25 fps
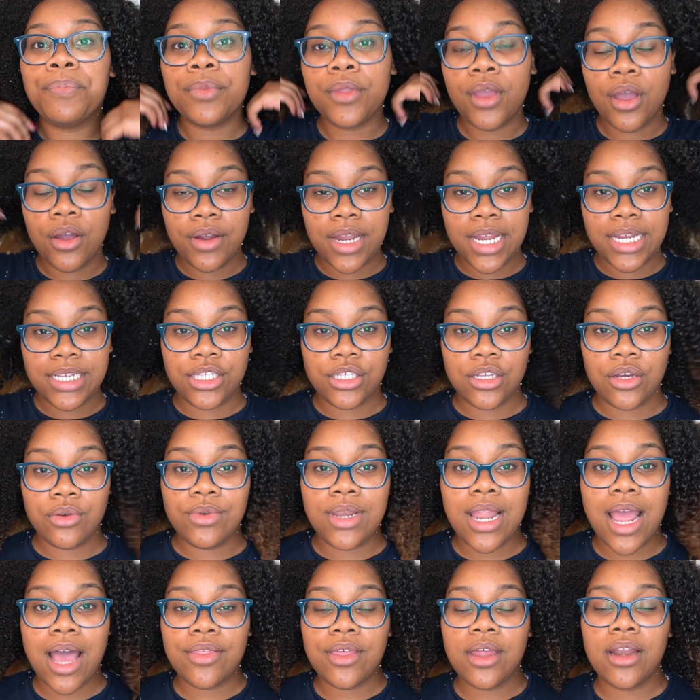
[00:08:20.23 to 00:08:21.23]
Okay, so
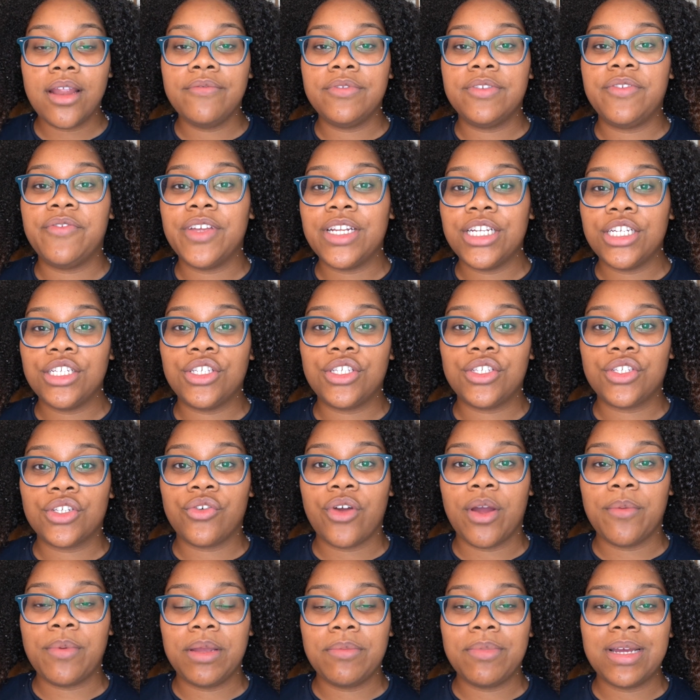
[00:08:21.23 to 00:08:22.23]
now that I've finished
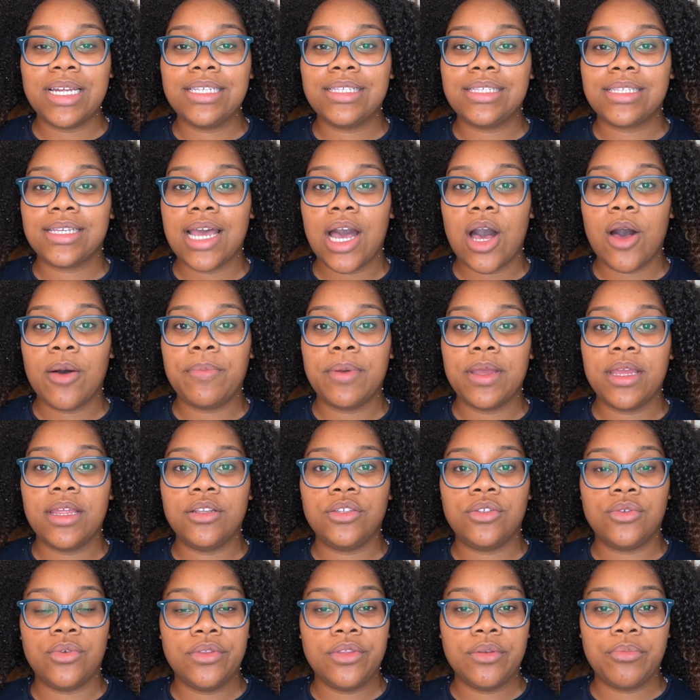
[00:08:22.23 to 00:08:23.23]
scrubbing my scalp
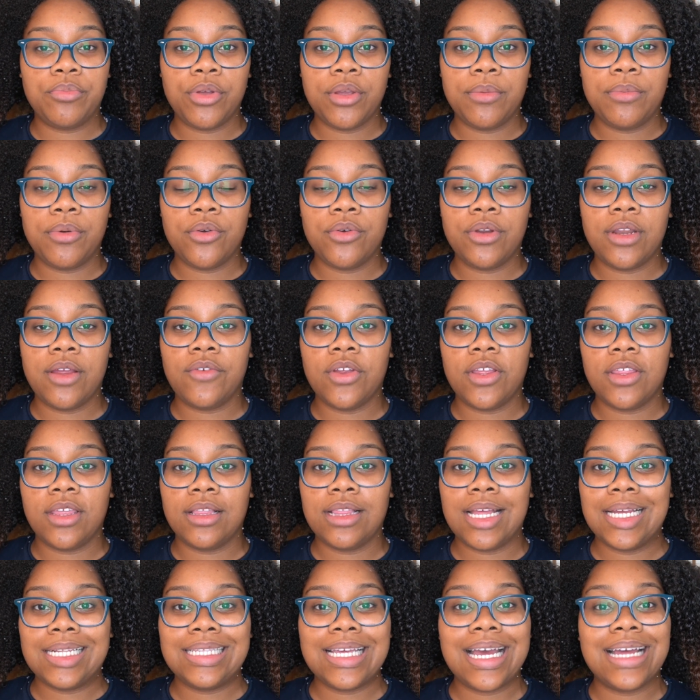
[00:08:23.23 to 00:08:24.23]
and doing the pre-poo and everything
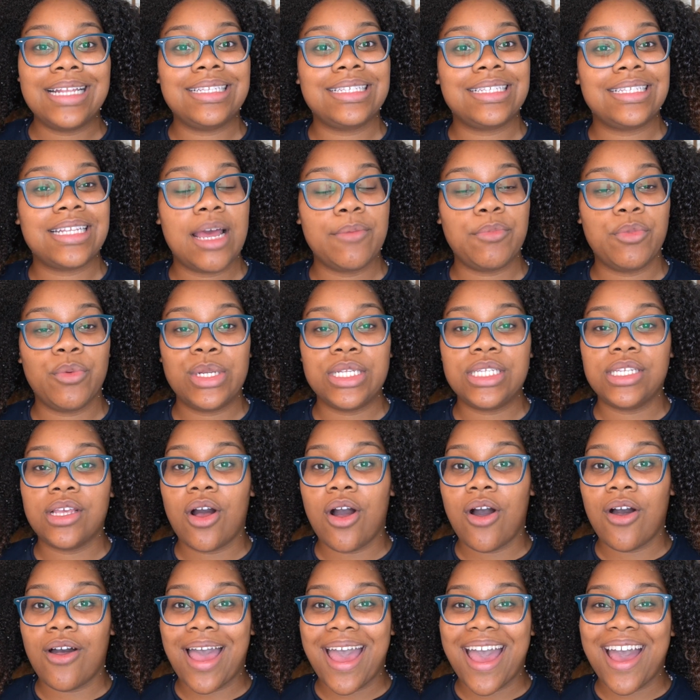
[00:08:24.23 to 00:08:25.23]
like that, it's time to rinse it
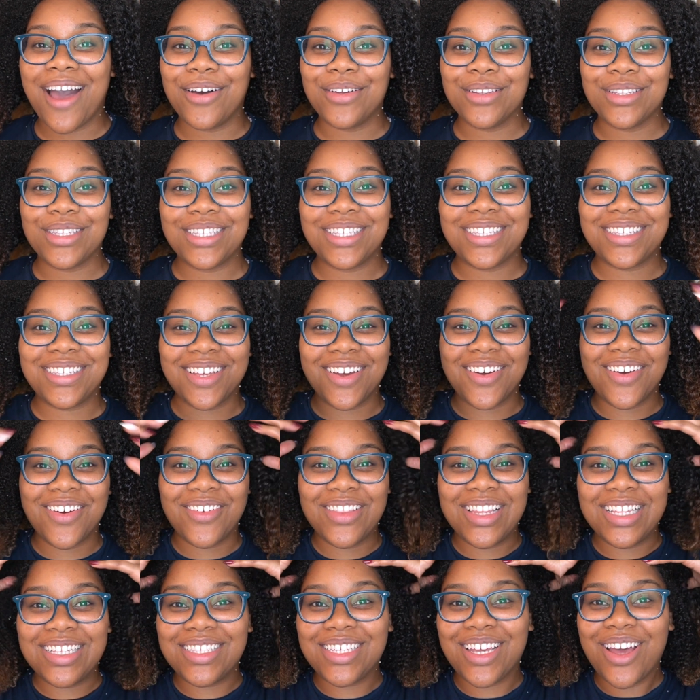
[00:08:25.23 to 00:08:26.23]
all out. So
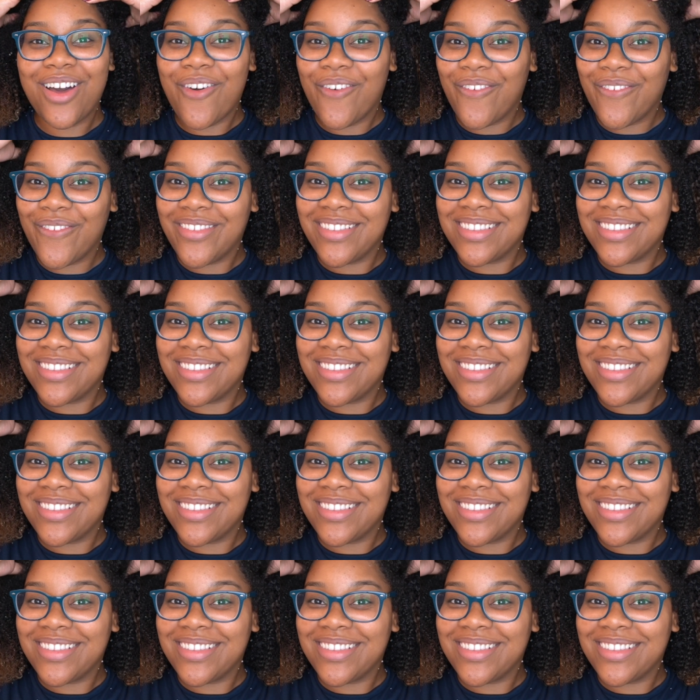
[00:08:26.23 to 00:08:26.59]
let's go.